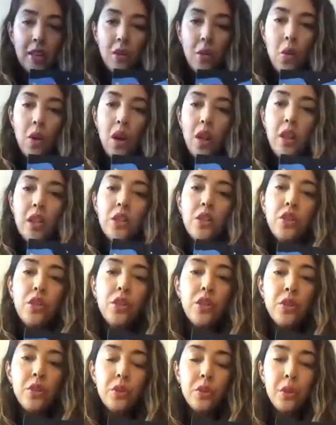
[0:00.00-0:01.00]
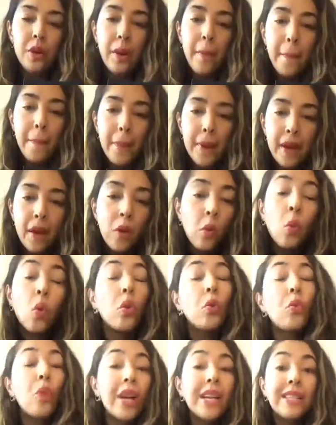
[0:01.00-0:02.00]
What are the two
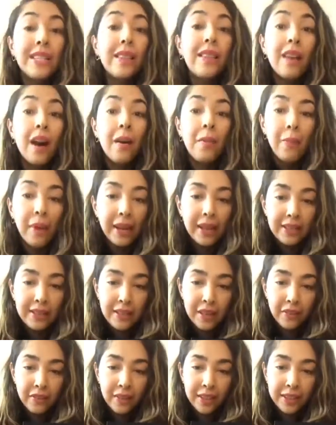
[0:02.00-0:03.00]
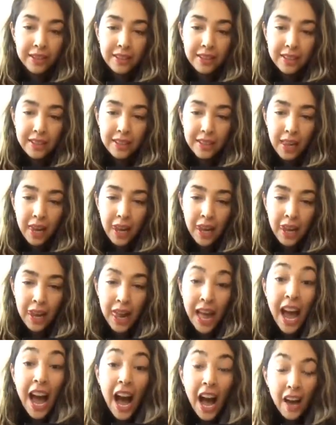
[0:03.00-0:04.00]
or what is the biggest difference?
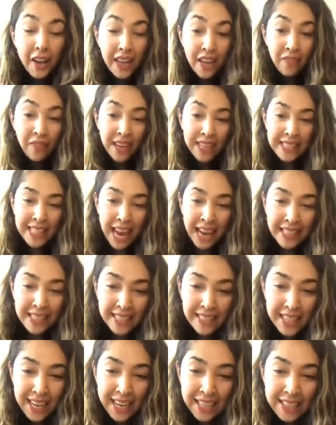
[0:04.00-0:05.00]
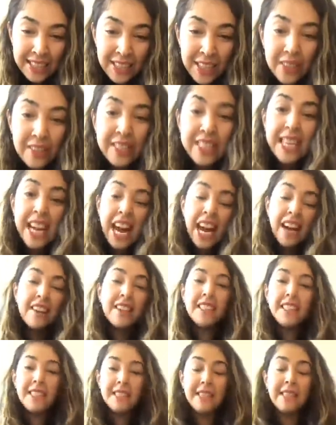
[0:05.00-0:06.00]
Okay, fantastic. So
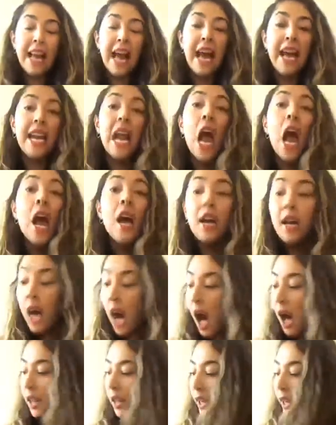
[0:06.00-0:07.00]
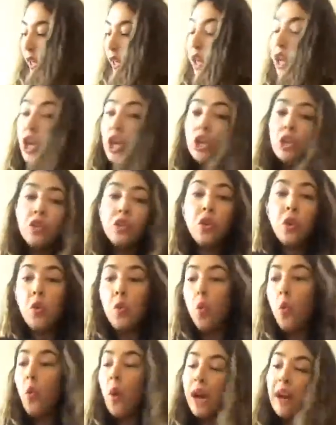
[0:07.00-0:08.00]
Carrie said color. So
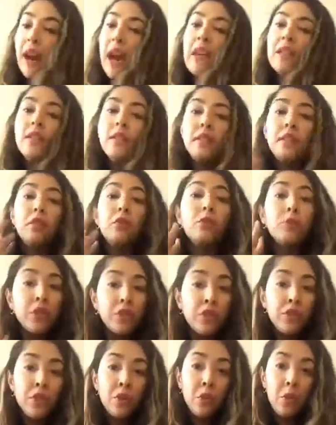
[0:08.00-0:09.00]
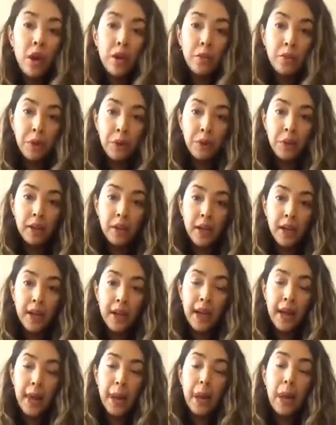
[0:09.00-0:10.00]
whereas the original one we were
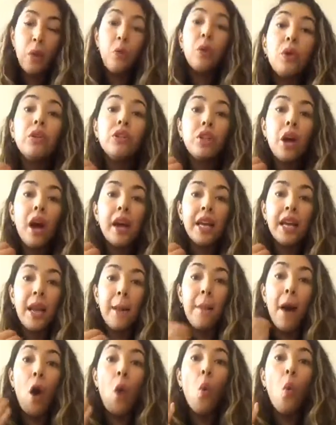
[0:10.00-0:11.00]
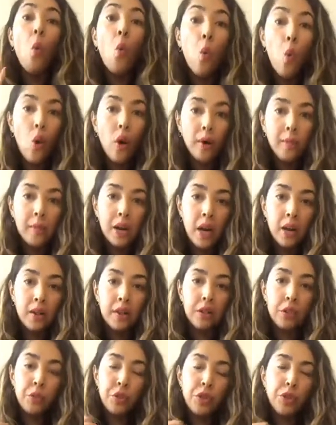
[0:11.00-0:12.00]
looking at, we talking about warm
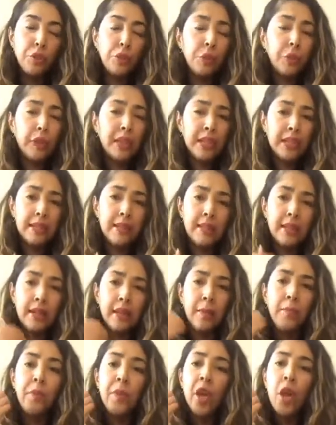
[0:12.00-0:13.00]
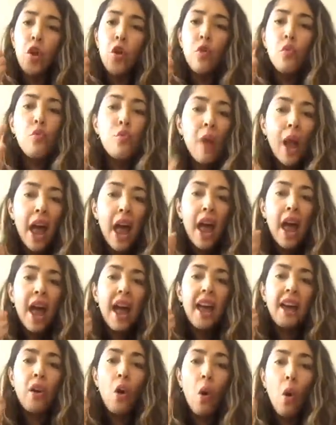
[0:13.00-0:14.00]
colors, which we would consider
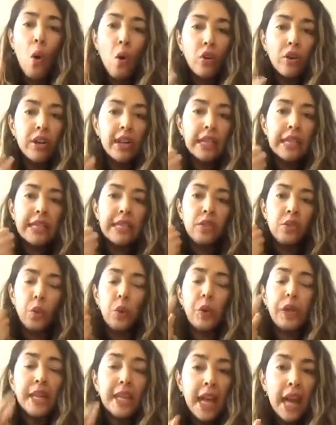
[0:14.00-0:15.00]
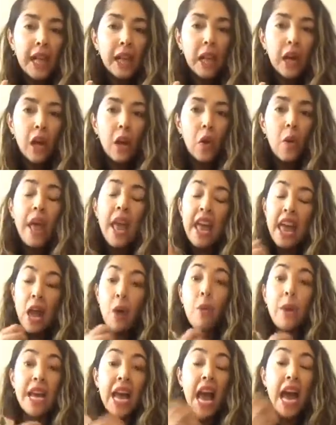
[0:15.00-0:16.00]
red, orange, or yellow,
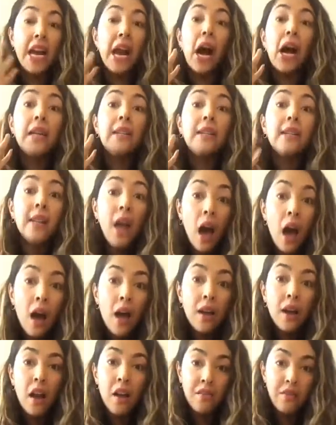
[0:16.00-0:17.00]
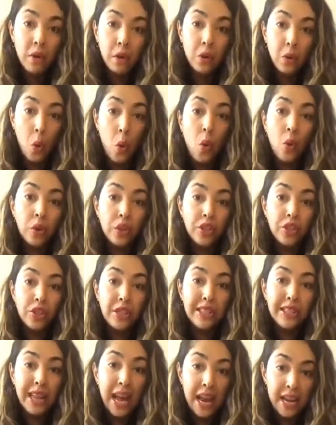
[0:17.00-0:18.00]
and we had a ton of those
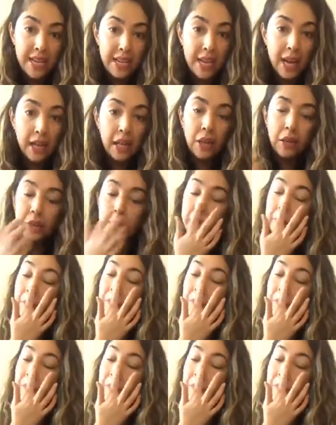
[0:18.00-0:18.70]
oranges and yellows.